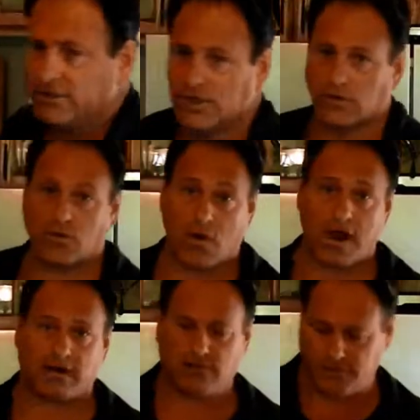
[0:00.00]
Joe
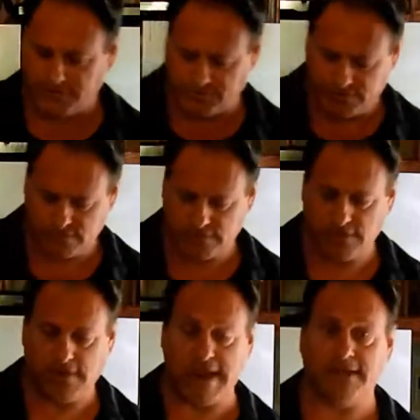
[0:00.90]
Chronicles
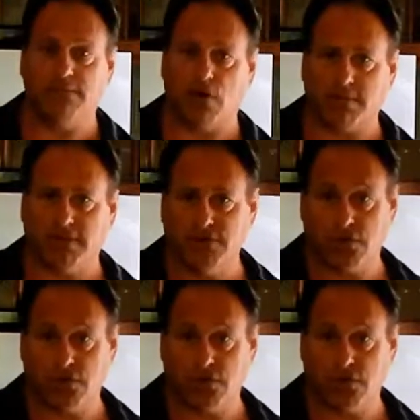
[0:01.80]
and the Barbecue